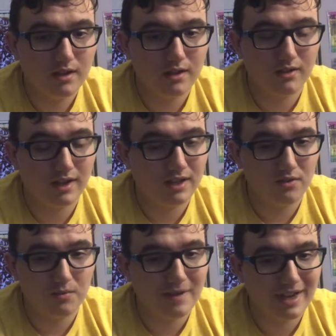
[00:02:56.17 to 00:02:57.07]
Because, like, in
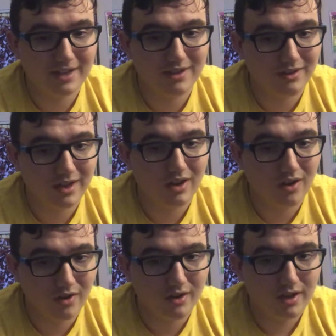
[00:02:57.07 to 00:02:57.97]
those packs, it's, like,
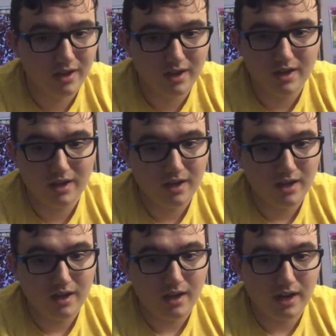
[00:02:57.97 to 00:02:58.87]
hard.
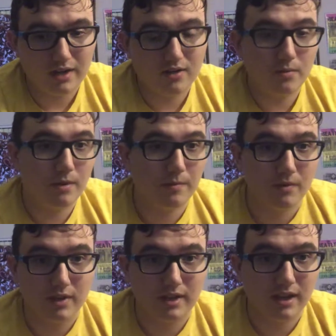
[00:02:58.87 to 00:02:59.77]
I don't know, but I'm
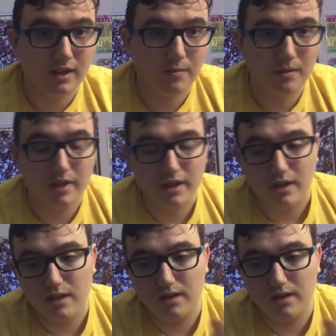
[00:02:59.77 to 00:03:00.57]
really excited to play it.